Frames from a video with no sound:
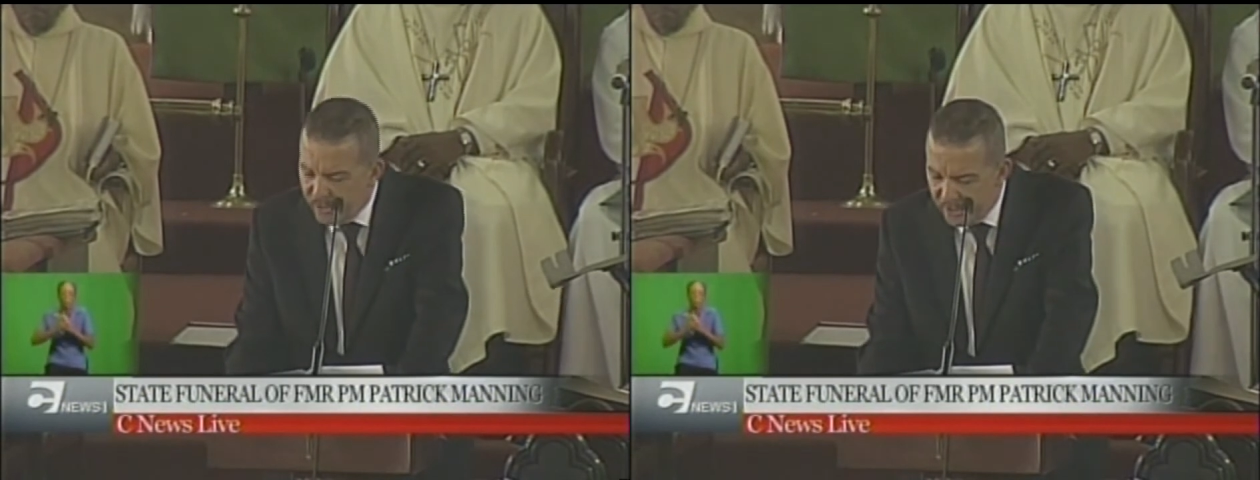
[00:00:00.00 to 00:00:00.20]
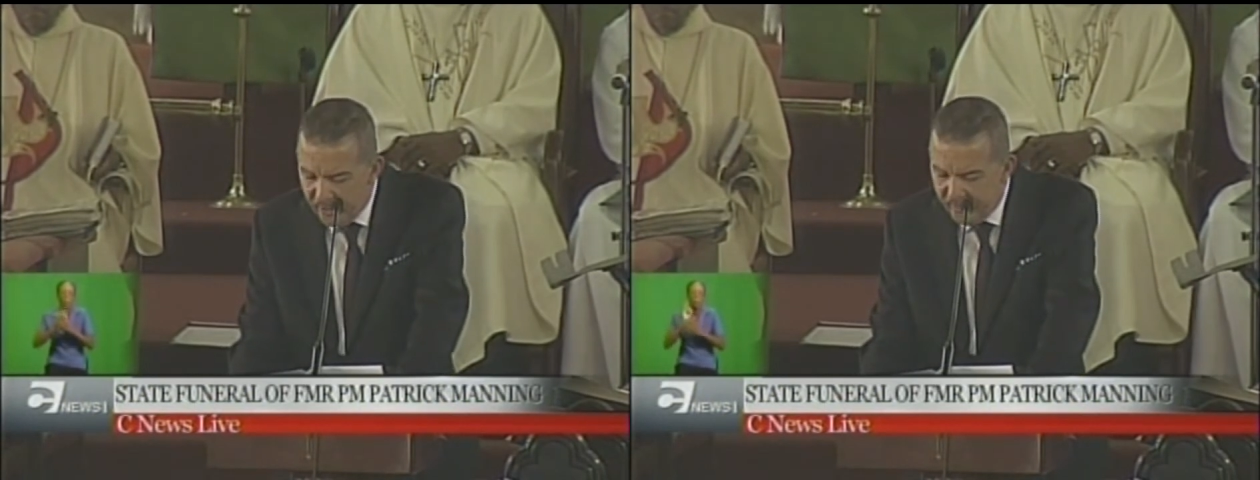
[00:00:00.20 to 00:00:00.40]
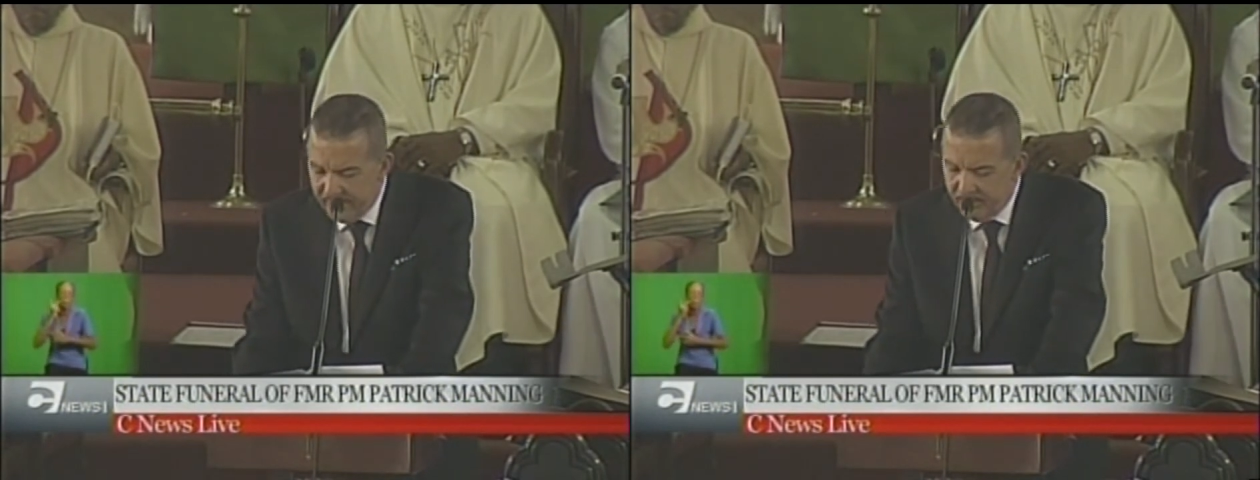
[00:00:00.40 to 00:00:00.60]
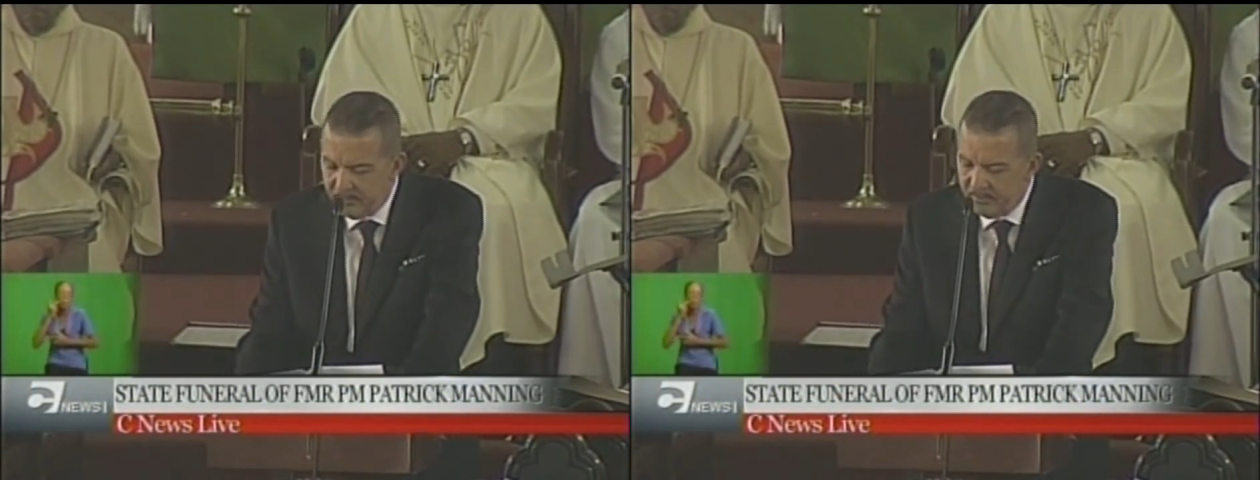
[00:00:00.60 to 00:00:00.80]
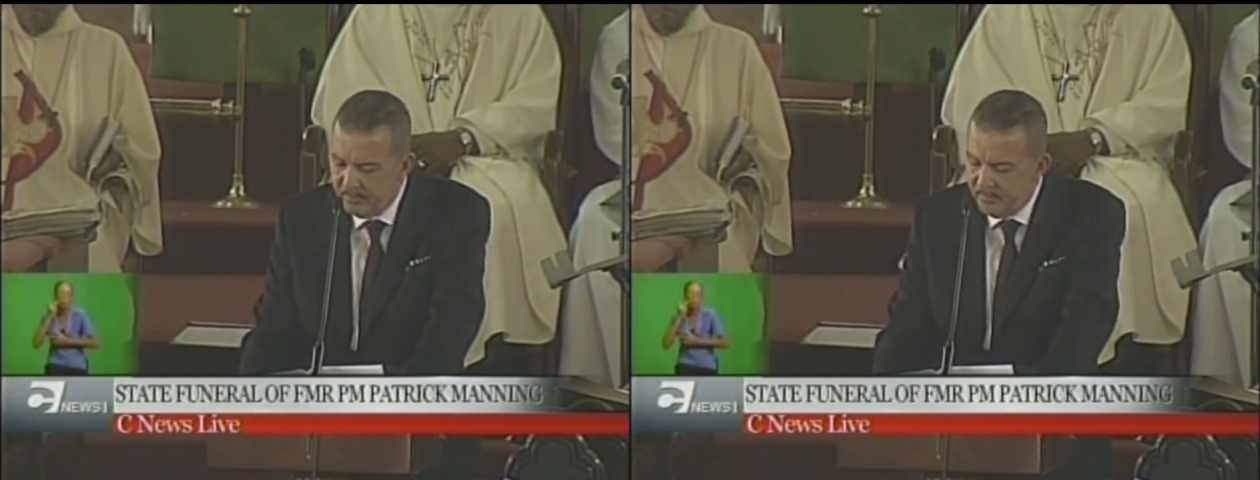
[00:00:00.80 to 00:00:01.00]
visionary,
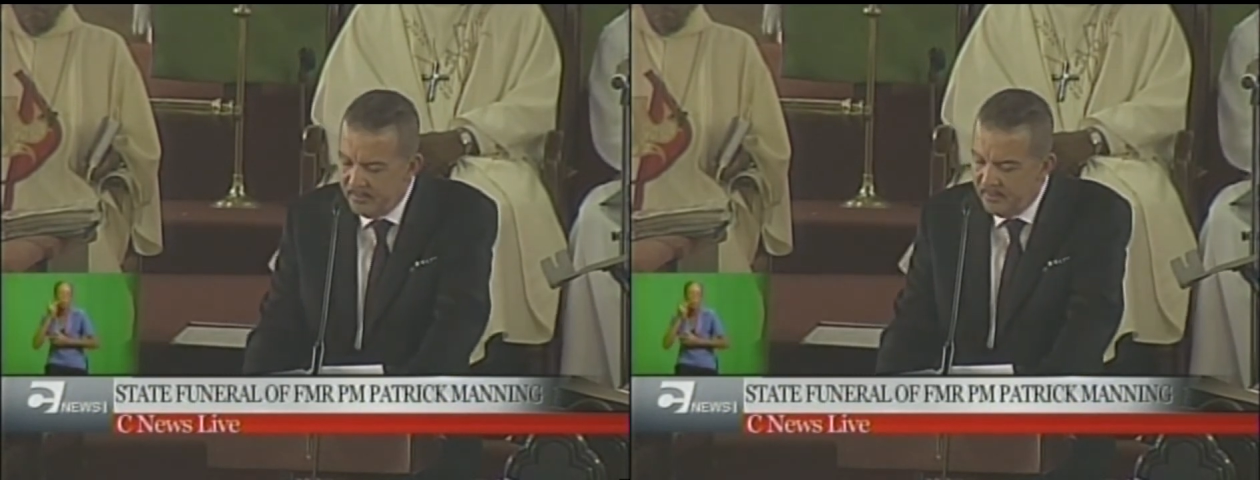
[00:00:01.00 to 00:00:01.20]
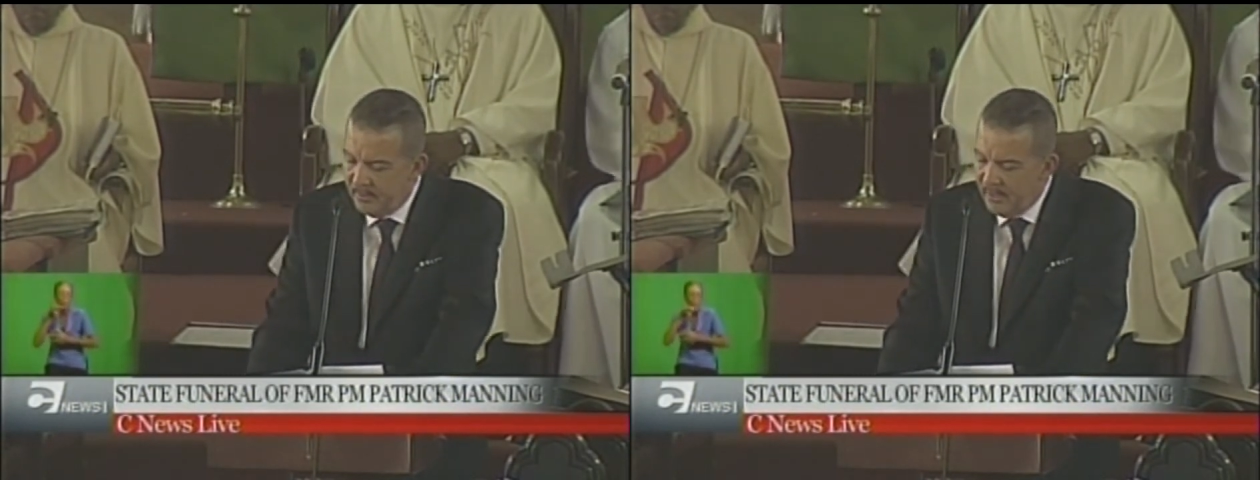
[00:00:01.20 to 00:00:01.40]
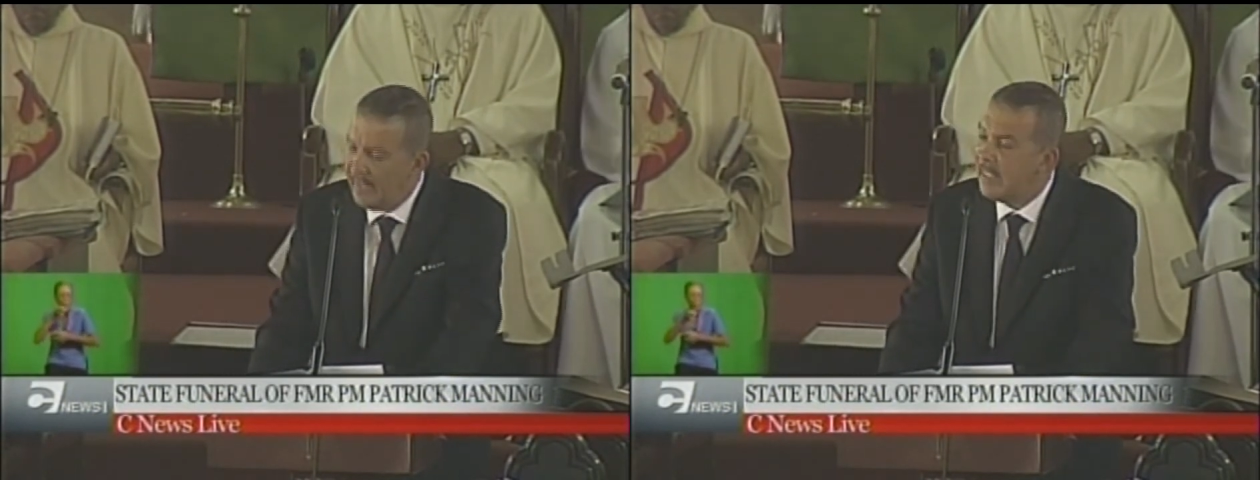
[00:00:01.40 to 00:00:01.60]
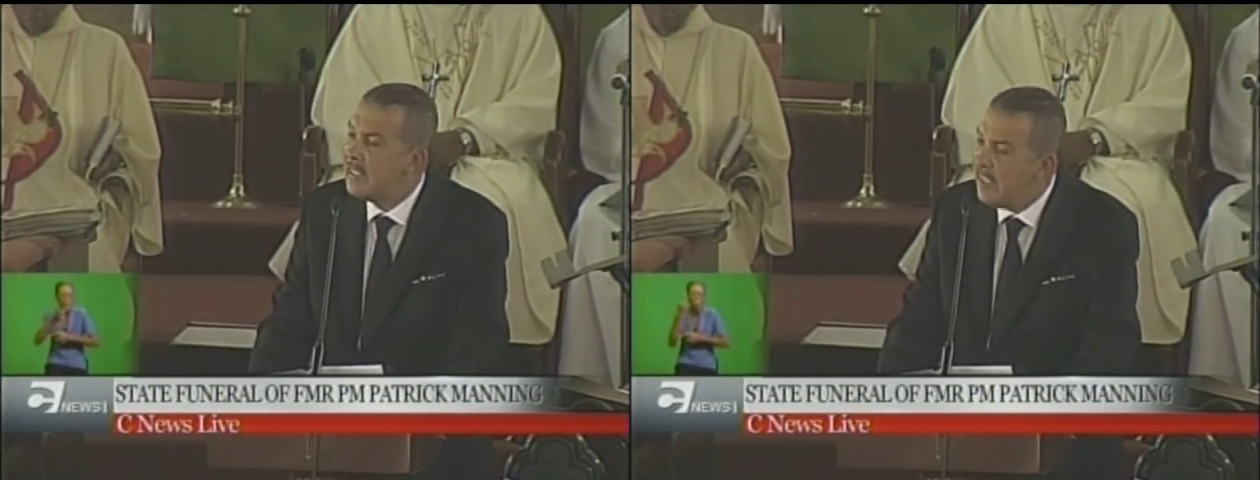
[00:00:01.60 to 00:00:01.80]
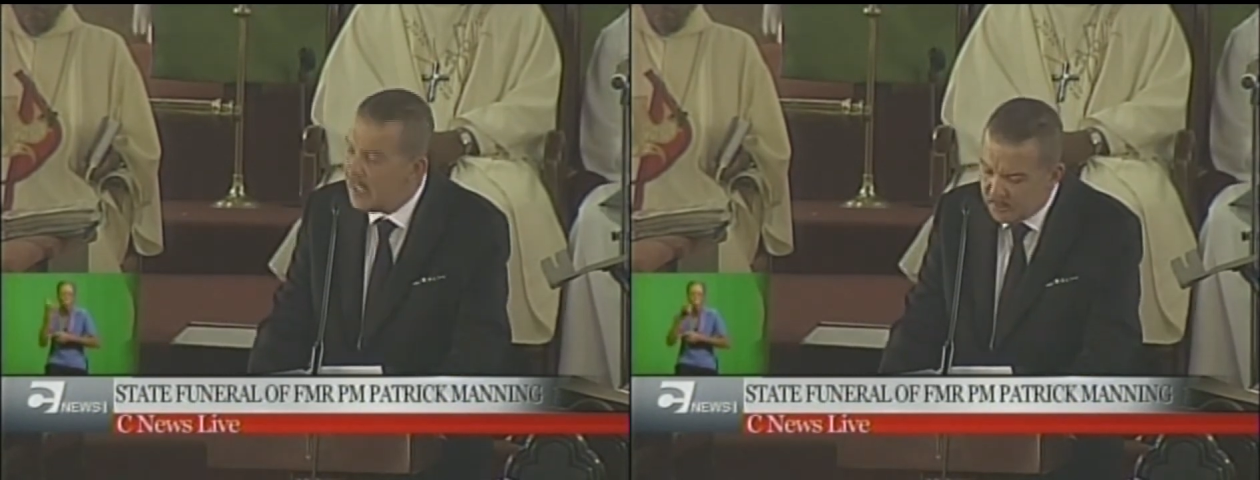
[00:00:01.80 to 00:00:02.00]
and
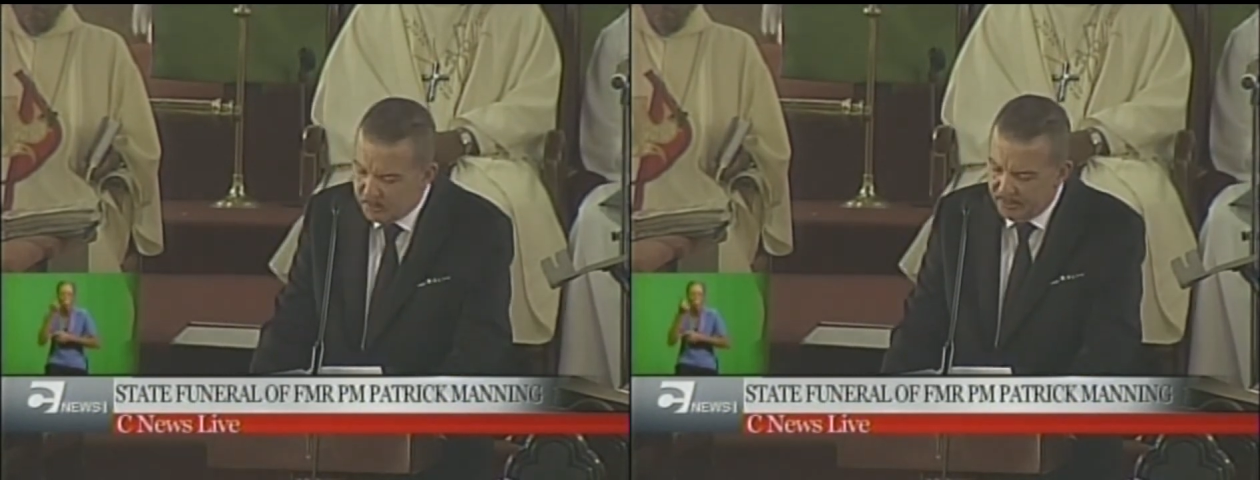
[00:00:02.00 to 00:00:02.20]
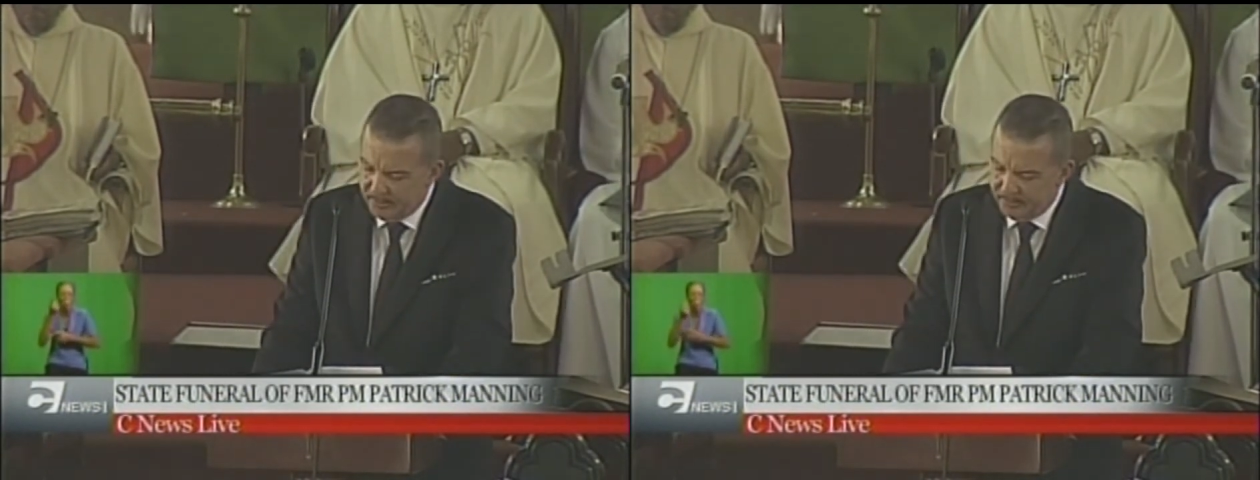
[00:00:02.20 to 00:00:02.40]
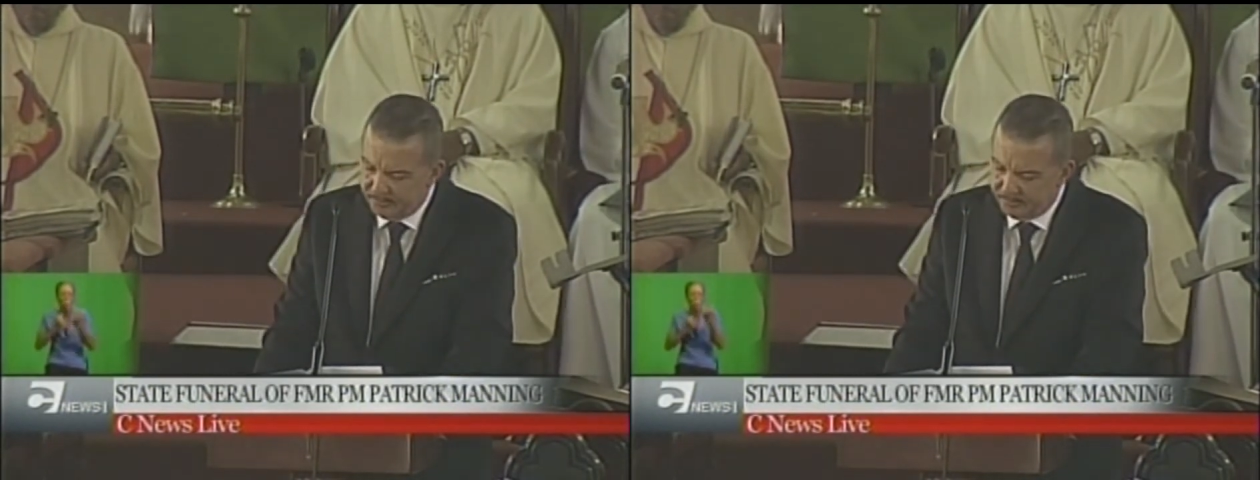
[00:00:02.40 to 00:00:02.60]
a statesman.